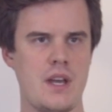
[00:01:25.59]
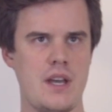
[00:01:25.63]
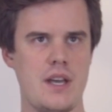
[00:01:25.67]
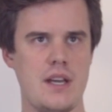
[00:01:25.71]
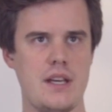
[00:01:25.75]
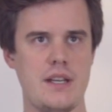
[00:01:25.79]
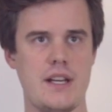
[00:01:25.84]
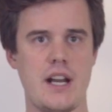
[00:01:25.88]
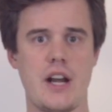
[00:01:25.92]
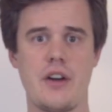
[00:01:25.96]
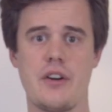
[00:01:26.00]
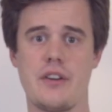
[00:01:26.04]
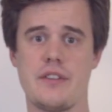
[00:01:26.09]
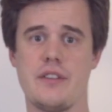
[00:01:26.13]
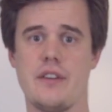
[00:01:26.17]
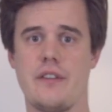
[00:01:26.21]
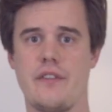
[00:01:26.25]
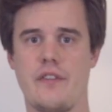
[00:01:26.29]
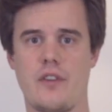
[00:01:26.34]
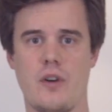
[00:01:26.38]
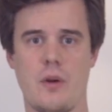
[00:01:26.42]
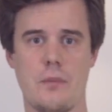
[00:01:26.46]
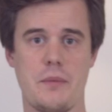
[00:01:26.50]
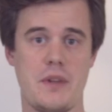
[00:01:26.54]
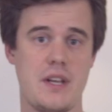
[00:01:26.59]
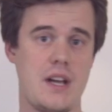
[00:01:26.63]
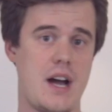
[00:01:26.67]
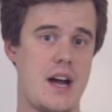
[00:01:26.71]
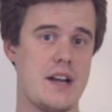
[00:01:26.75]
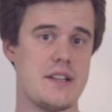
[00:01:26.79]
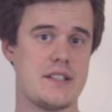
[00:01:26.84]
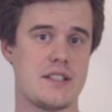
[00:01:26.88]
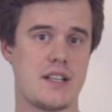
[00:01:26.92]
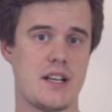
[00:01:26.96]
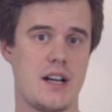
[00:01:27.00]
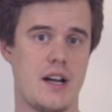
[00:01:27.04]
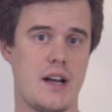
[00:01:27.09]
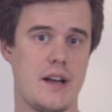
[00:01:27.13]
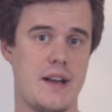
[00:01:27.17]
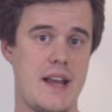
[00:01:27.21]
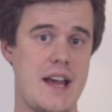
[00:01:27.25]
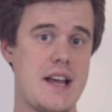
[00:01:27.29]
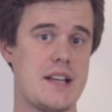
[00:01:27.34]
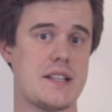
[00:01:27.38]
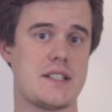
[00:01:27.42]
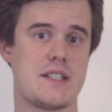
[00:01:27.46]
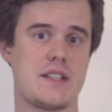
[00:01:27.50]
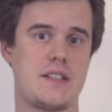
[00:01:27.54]
inherited from the Einscan
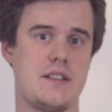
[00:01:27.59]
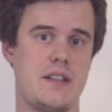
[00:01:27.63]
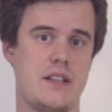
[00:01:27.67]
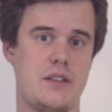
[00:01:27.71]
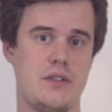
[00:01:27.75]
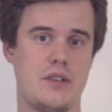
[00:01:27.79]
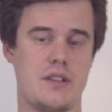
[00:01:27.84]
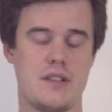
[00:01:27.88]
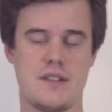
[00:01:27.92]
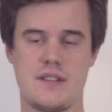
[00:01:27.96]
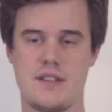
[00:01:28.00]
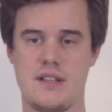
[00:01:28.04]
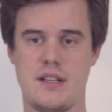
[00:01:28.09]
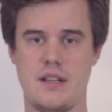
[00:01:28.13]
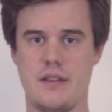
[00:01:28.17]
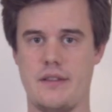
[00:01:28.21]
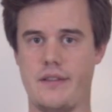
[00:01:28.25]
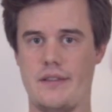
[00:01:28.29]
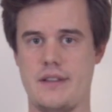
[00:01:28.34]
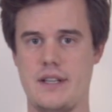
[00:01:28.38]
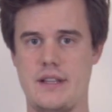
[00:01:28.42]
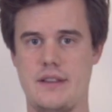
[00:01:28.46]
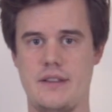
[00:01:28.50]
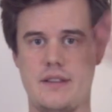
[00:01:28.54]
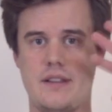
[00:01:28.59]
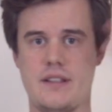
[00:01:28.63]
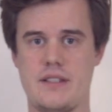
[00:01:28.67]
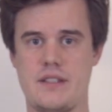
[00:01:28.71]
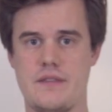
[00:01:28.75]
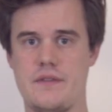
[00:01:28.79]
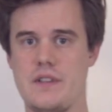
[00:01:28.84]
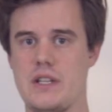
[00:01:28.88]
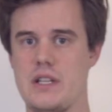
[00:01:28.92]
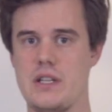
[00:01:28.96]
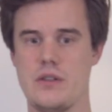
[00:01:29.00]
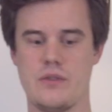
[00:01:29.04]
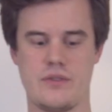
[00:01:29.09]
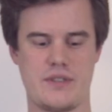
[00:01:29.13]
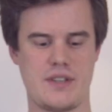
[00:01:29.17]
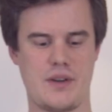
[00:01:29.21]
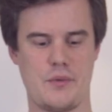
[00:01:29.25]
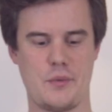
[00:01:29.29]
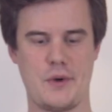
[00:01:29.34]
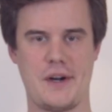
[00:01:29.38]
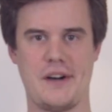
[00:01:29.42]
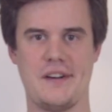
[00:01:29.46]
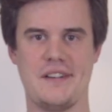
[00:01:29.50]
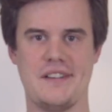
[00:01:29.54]
S that you can see in this video
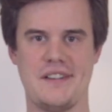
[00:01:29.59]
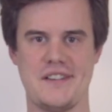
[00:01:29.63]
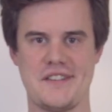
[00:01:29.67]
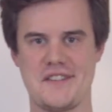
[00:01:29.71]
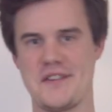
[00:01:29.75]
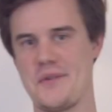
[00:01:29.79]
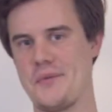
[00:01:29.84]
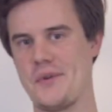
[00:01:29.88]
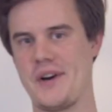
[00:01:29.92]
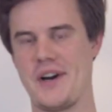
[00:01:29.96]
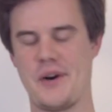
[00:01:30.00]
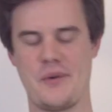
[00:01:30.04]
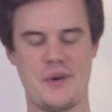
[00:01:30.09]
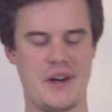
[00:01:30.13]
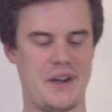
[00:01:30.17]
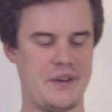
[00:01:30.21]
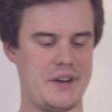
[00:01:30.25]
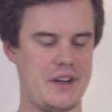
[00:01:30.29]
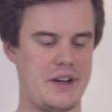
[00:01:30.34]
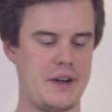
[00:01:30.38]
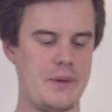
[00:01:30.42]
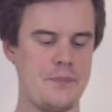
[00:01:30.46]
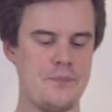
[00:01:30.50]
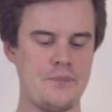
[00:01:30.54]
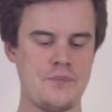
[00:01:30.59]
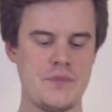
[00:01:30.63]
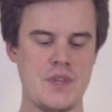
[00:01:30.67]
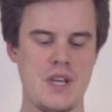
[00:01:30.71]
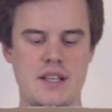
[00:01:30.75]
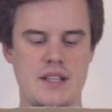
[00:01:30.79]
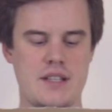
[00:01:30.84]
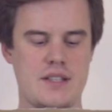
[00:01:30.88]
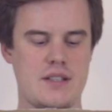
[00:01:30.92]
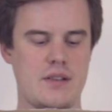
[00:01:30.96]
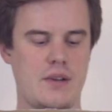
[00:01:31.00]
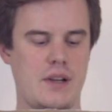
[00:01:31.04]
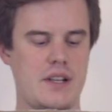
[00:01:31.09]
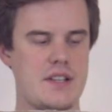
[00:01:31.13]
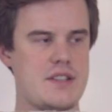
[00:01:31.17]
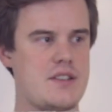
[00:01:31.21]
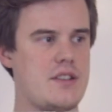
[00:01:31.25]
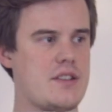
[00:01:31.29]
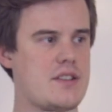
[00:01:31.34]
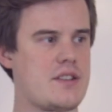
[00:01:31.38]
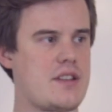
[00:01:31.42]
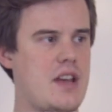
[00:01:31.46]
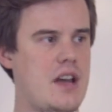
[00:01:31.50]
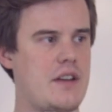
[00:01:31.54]
somewhere around here. So let's
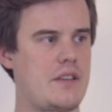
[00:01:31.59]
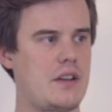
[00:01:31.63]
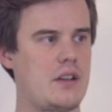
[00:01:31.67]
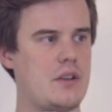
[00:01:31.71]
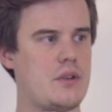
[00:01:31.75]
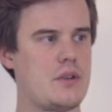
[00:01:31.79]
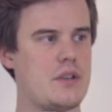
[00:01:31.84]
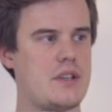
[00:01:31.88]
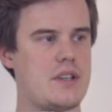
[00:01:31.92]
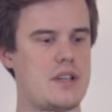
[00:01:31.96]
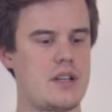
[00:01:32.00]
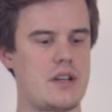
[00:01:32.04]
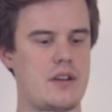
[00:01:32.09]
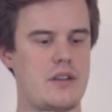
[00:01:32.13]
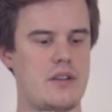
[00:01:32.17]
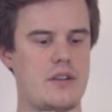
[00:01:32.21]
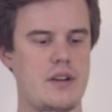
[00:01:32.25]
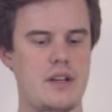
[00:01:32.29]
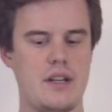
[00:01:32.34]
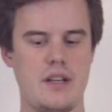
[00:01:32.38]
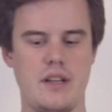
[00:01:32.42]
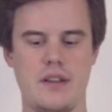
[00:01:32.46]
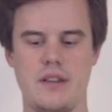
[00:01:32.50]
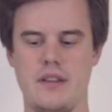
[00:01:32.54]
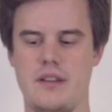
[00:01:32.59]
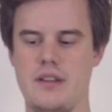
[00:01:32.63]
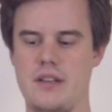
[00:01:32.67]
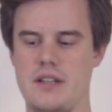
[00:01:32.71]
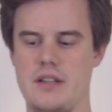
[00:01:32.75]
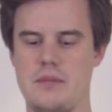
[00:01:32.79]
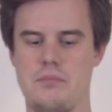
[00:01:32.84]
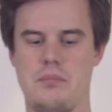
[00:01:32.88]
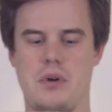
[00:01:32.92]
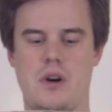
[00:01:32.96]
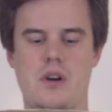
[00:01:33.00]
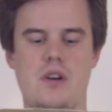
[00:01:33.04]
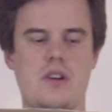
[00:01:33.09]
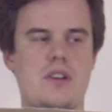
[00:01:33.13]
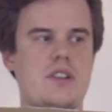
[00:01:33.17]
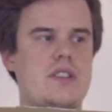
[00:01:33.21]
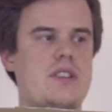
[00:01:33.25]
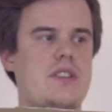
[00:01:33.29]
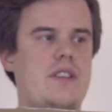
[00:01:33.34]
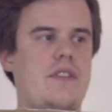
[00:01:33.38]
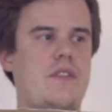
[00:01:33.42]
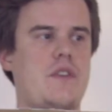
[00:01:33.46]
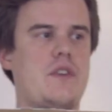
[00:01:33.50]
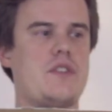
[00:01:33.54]
just have a look here in the
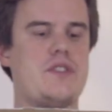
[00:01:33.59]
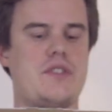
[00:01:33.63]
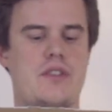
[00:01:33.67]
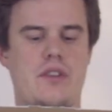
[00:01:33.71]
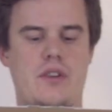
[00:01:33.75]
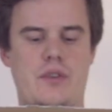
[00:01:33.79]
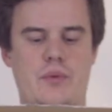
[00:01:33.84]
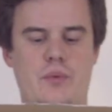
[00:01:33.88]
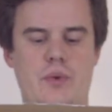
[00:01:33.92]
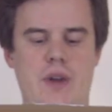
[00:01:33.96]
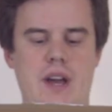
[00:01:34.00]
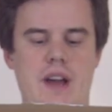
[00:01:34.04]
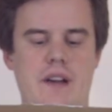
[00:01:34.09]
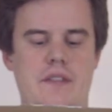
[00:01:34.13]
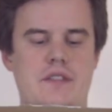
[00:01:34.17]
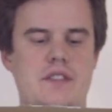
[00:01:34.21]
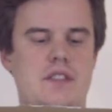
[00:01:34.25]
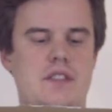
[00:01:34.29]
box. First off, we have